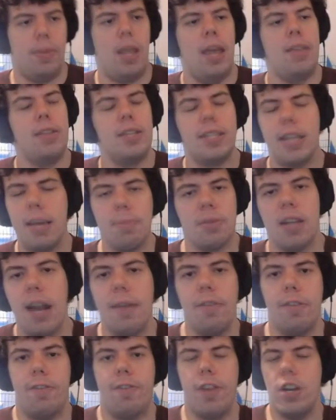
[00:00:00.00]
And this game's not
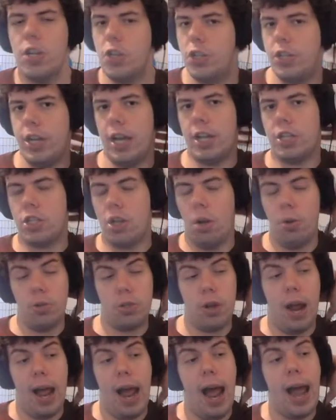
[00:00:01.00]
even finished yet, so
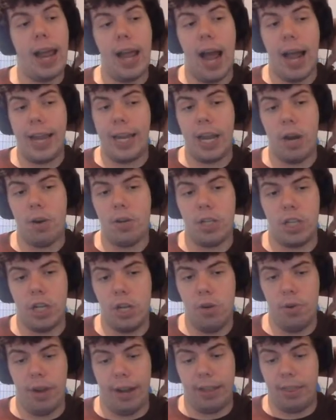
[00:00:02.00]
I guarantee
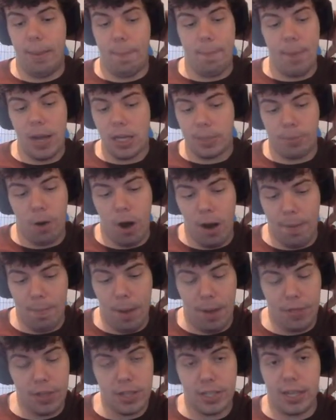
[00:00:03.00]
you like the best part
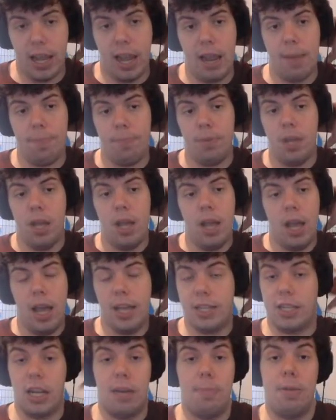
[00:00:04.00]
about this game
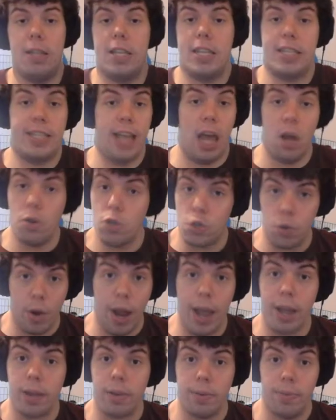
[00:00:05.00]
is going to be the
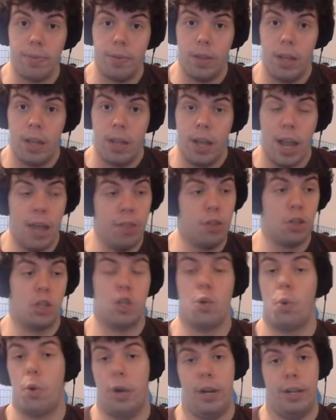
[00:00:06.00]
soundtrack and the
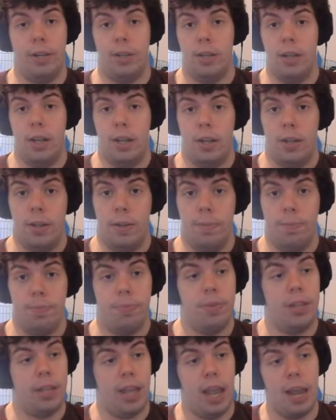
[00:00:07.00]
story.
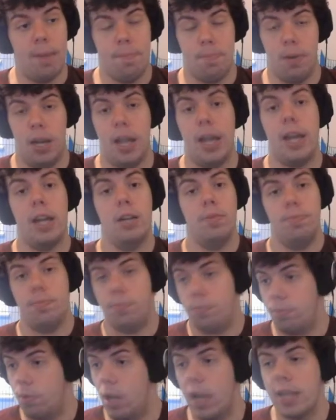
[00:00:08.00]
The gameplay
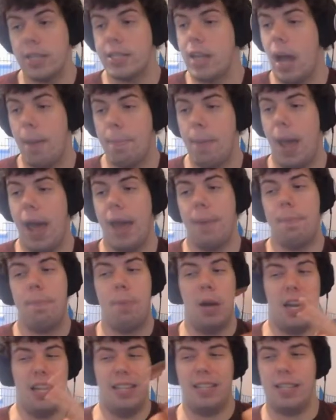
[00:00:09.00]
is not bad,
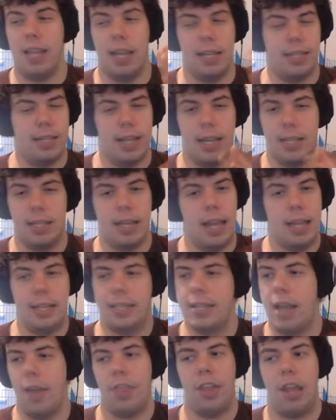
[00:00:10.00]
but
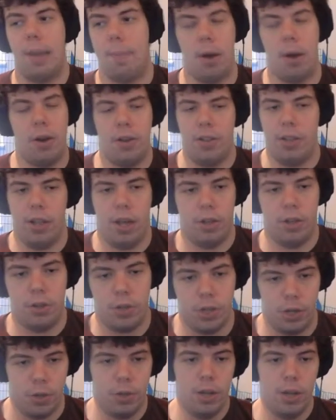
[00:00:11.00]
it's nothing compared to the other
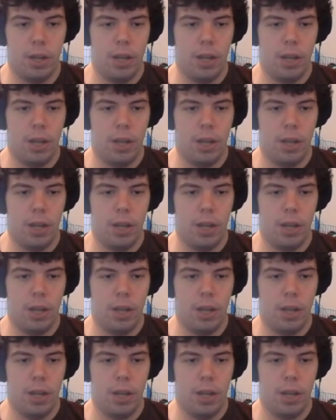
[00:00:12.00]
two.